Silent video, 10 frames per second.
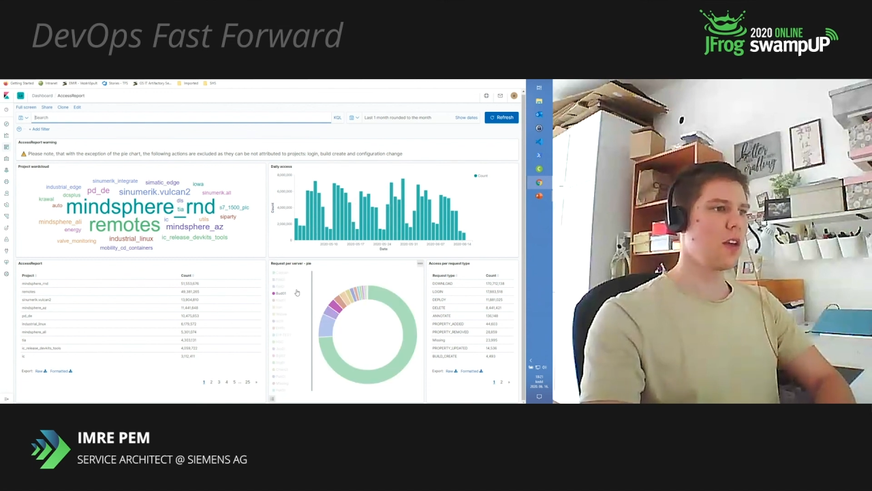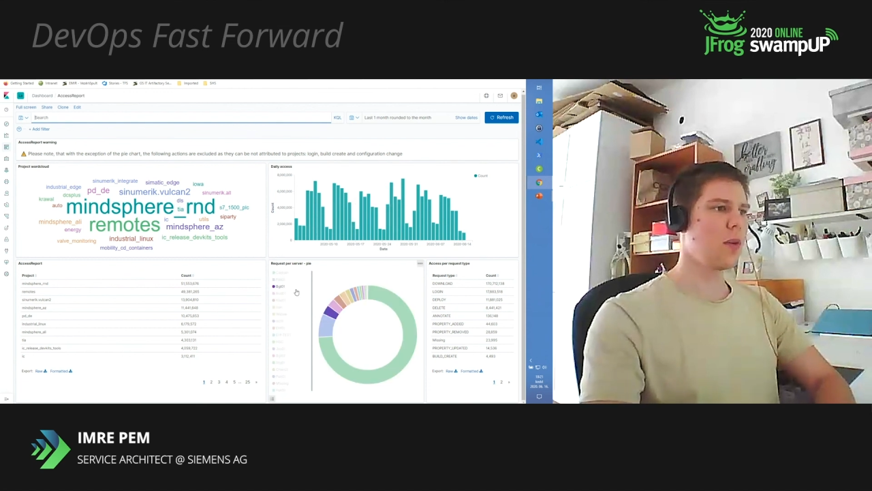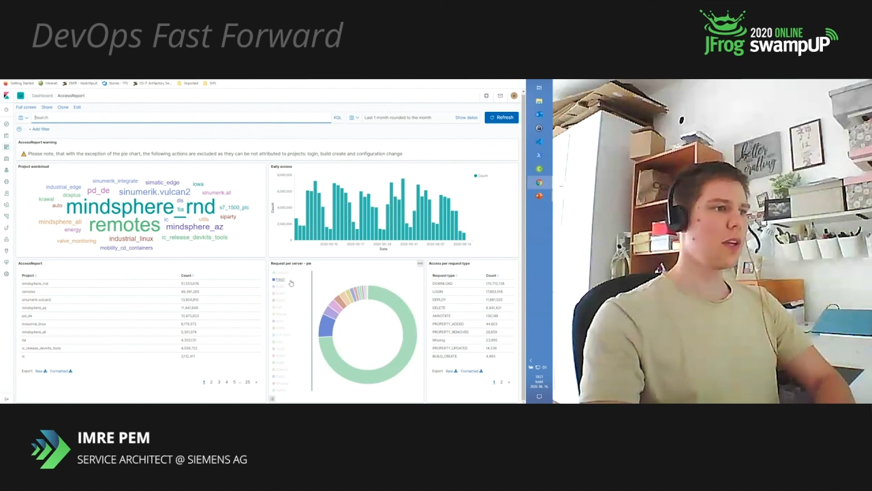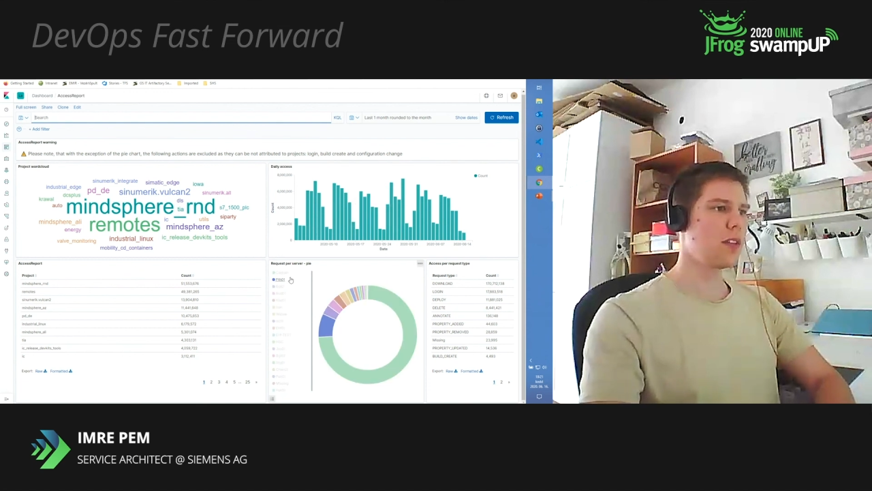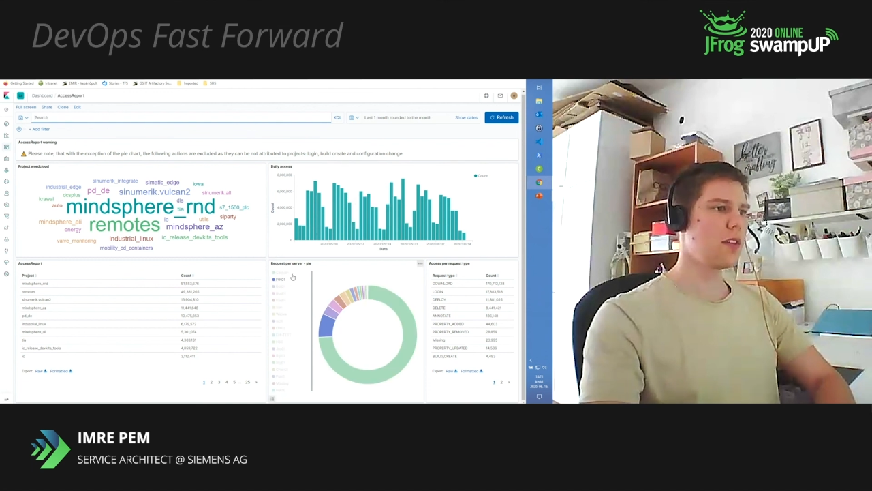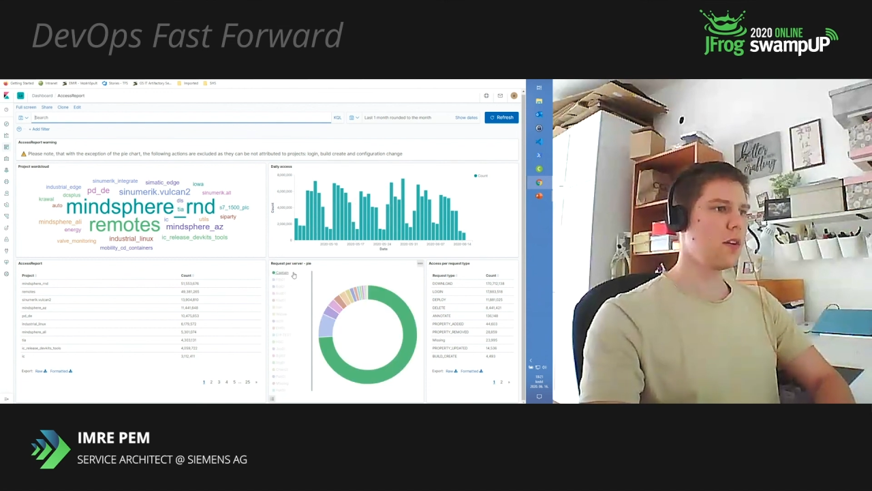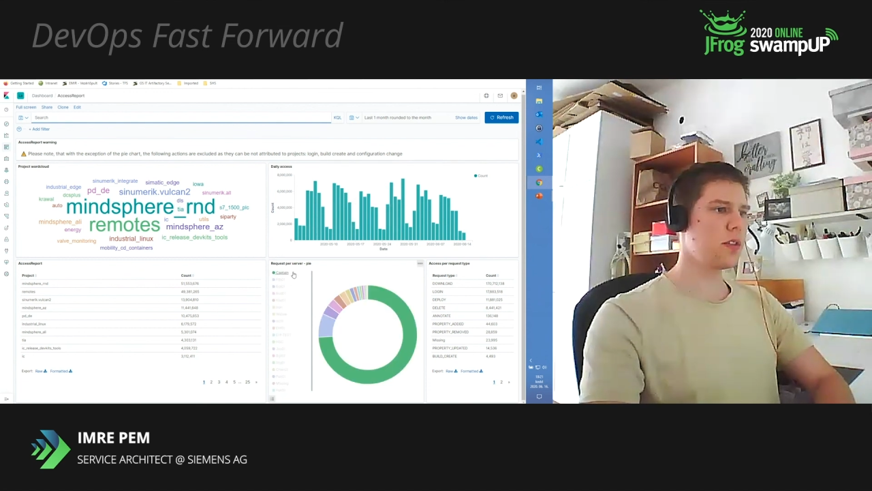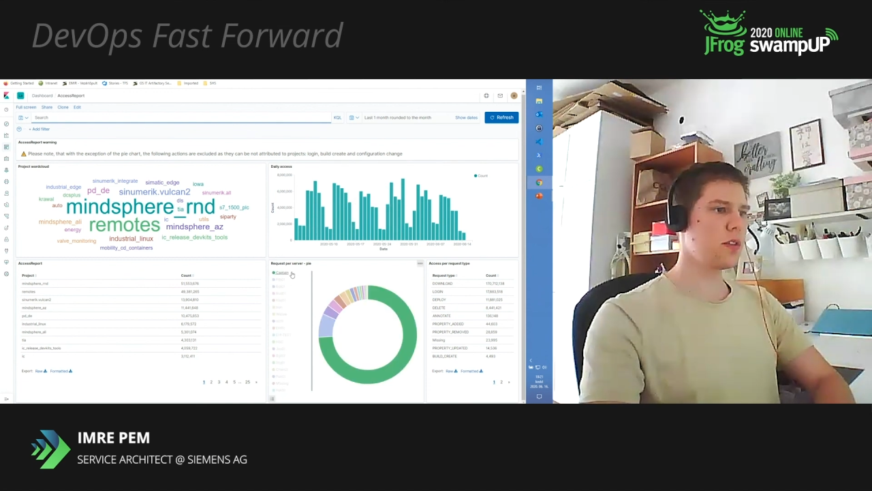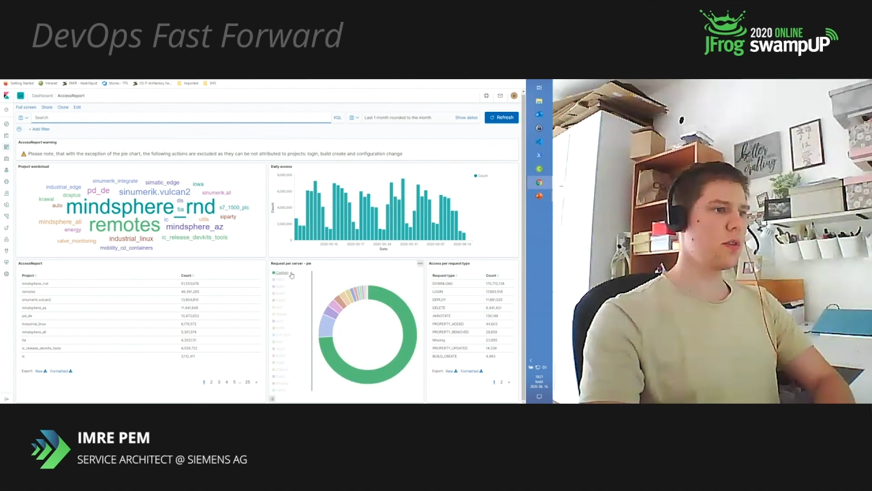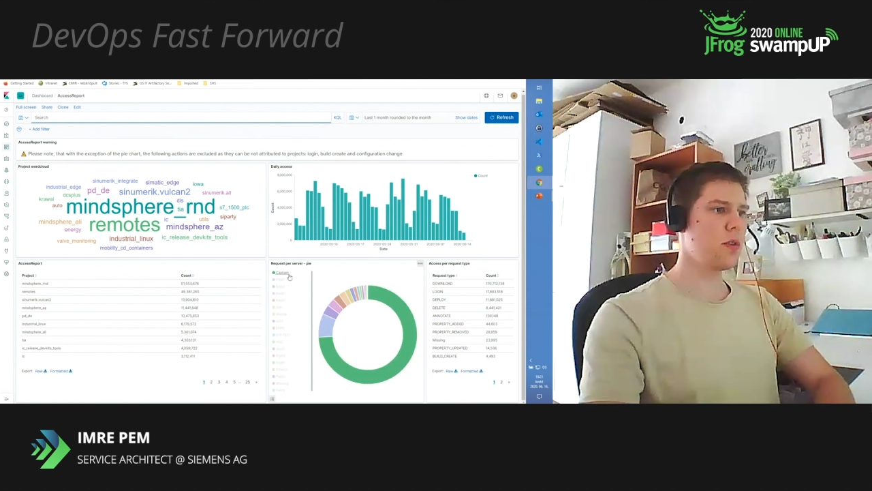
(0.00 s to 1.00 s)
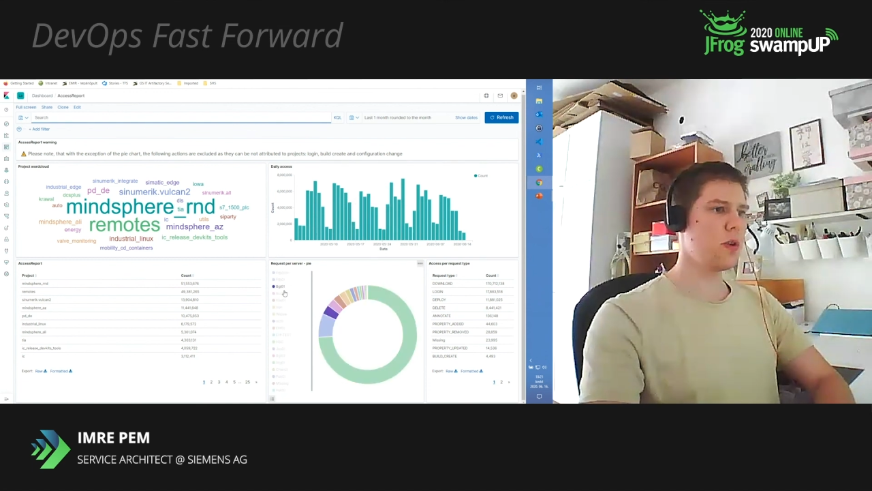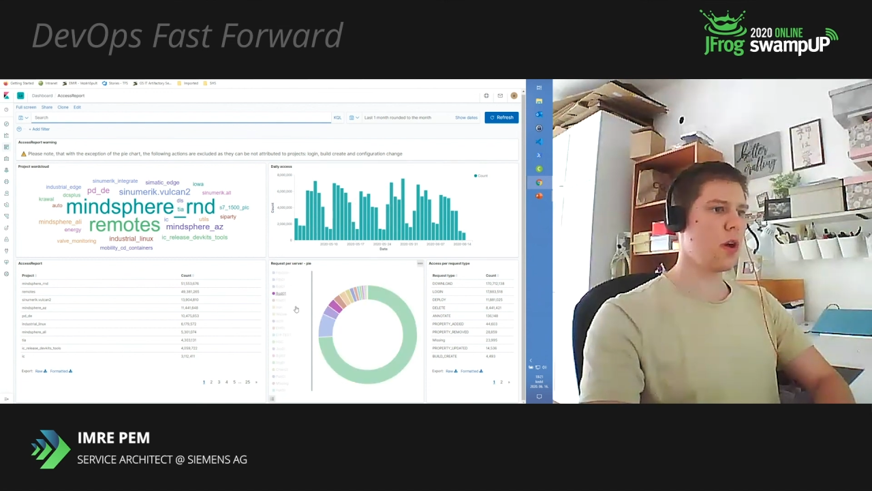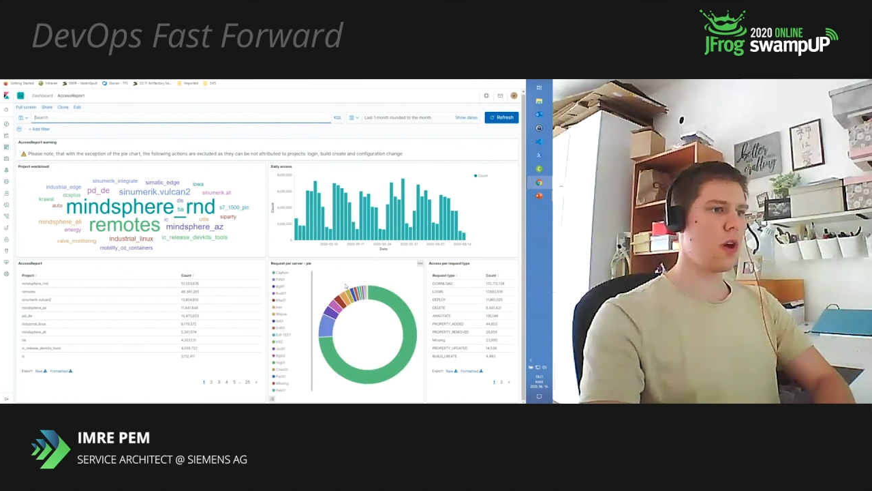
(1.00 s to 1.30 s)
You can see also